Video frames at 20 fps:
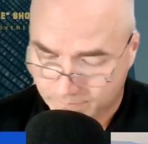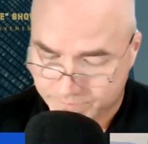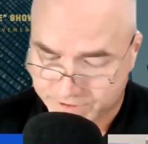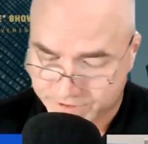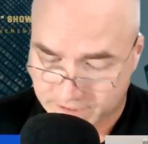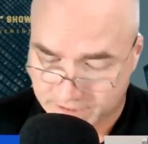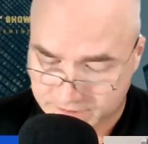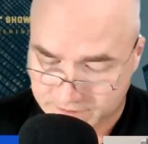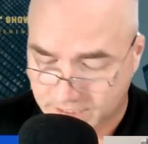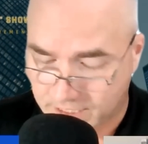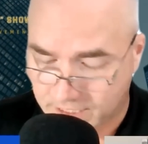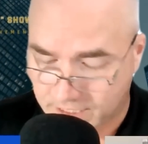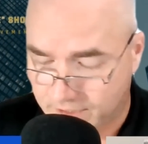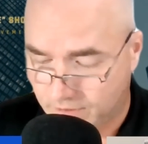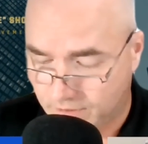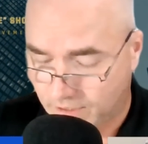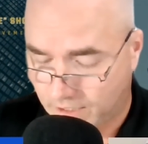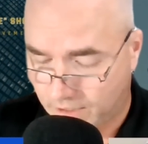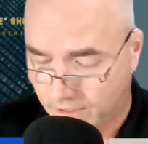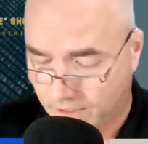Since
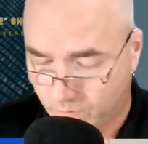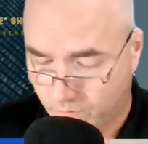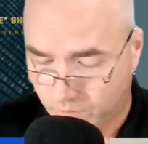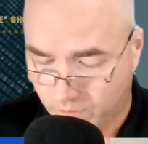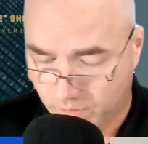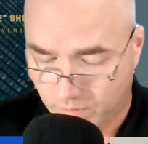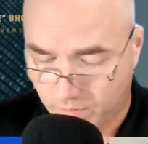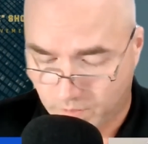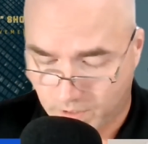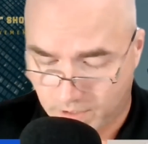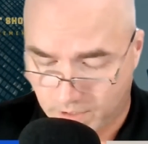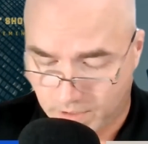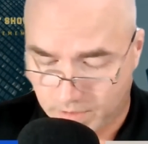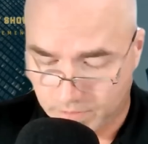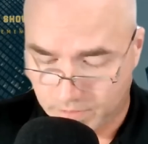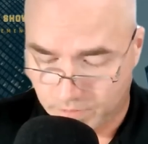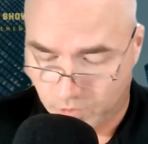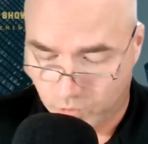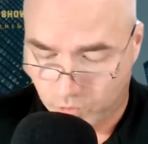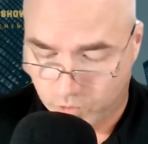then,
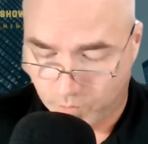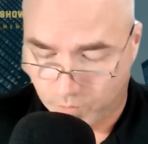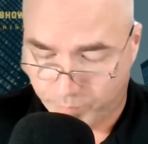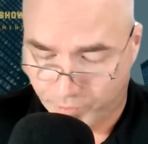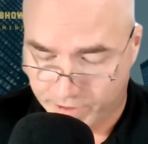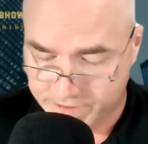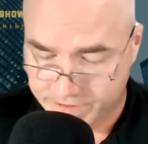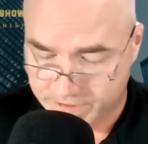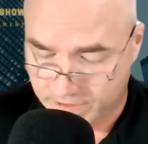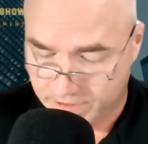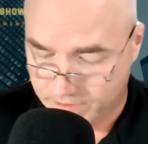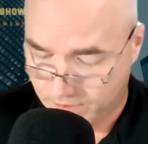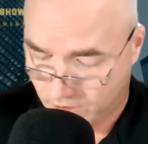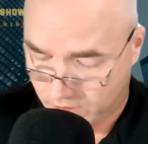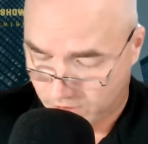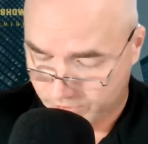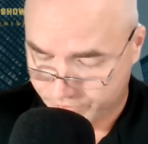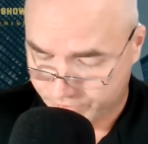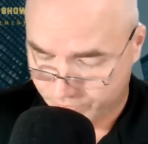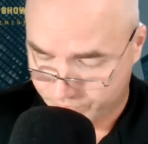our local president
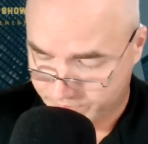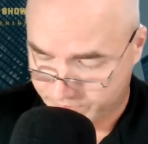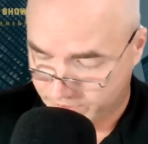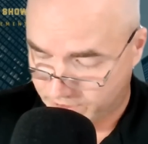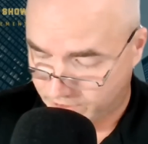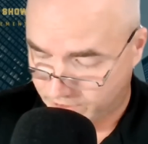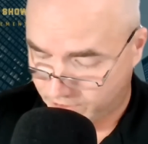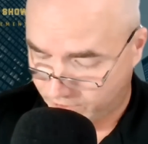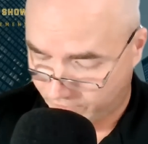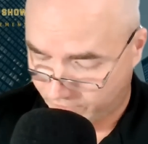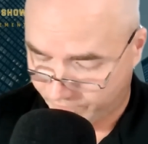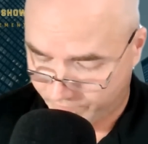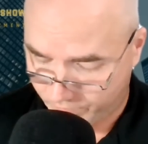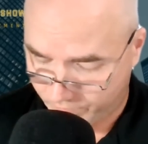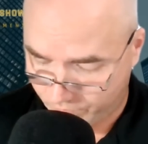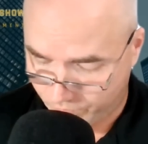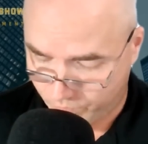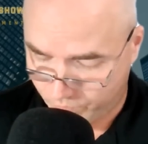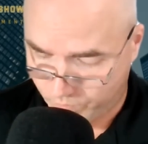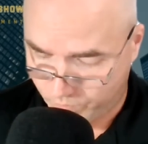also did an
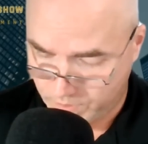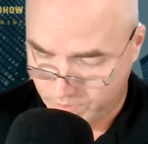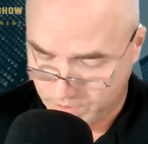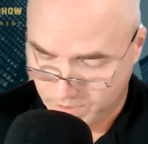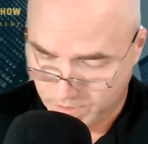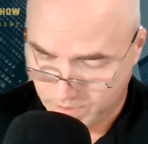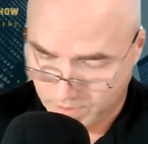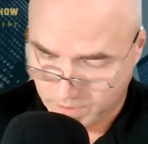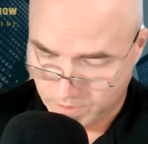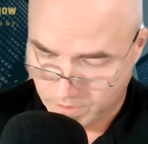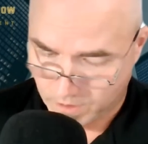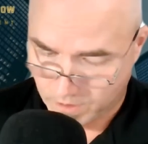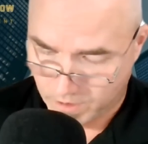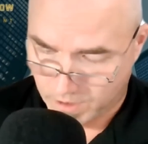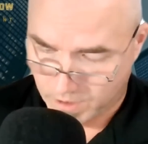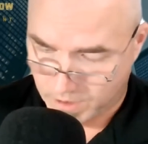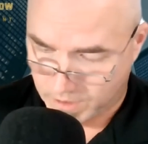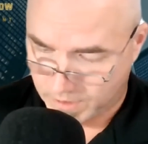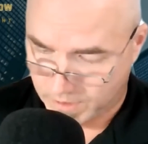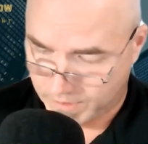interview
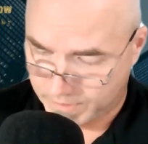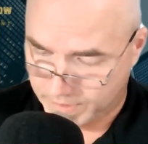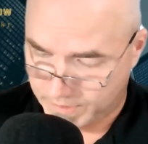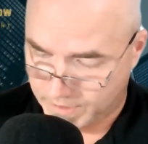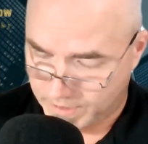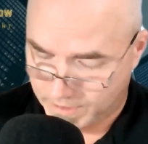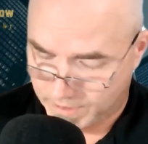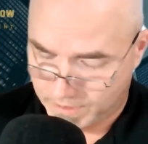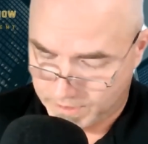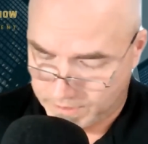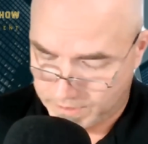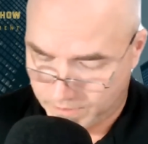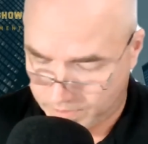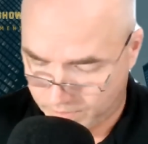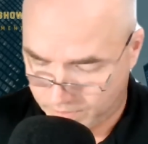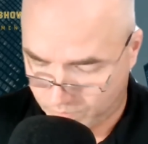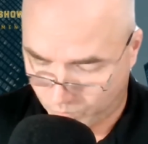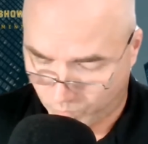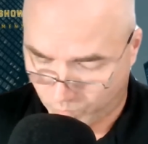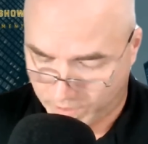on
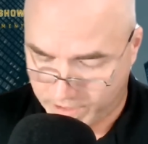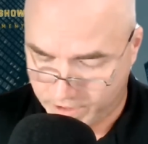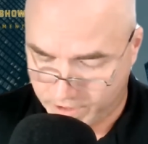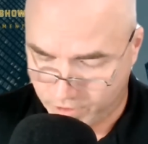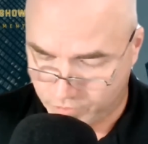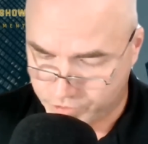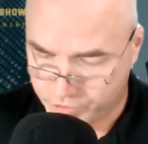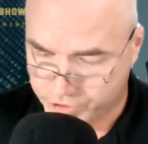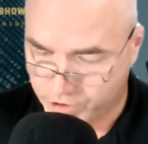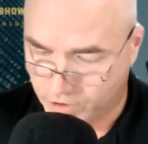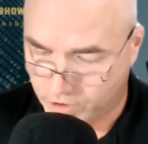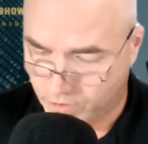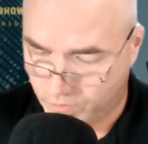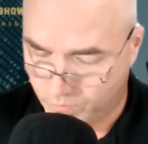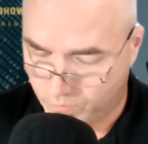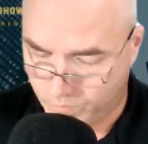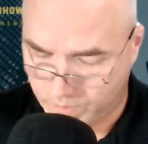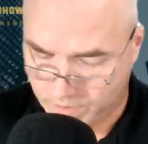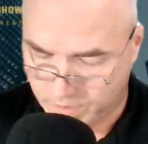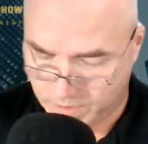a radio
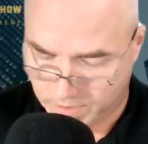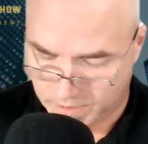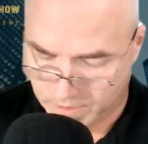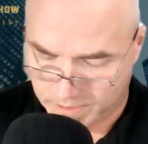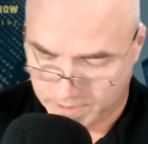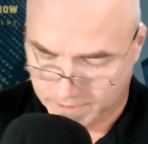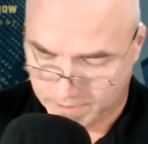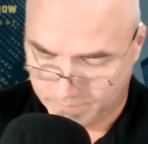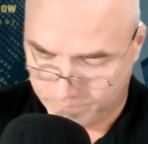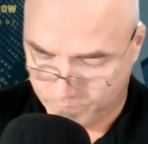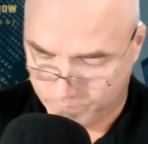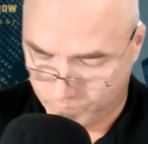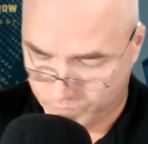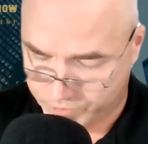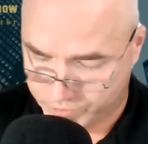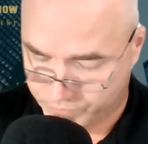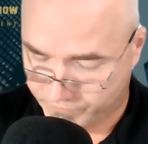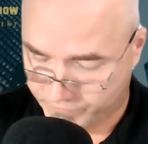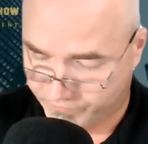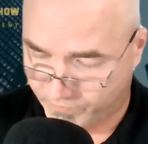show,
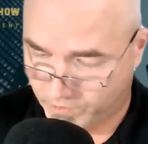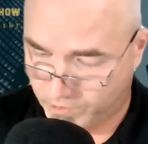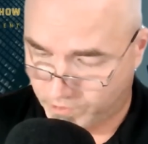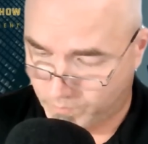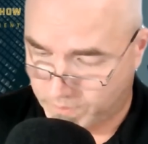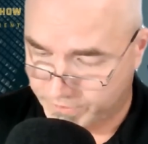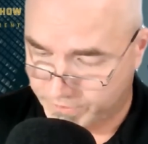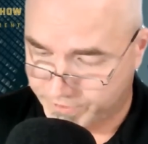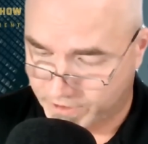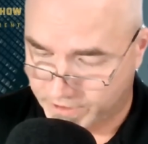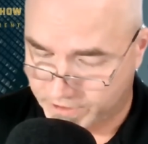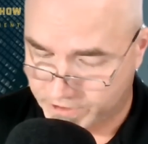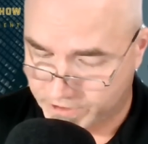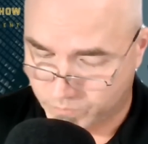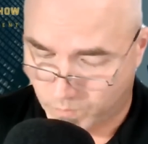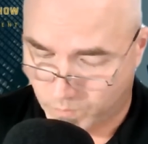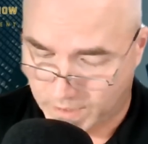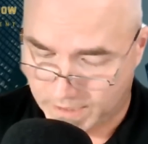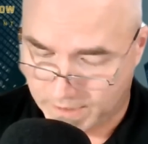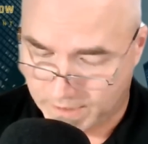which was very well done
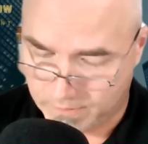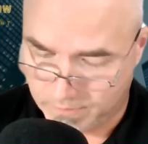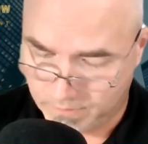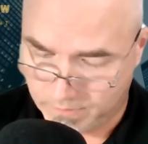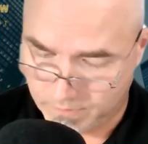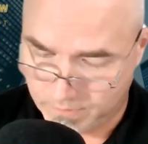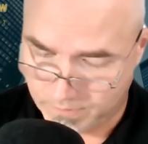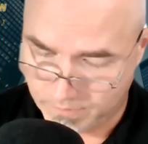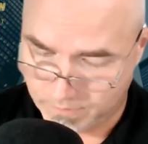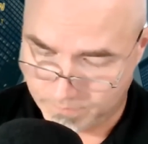as well.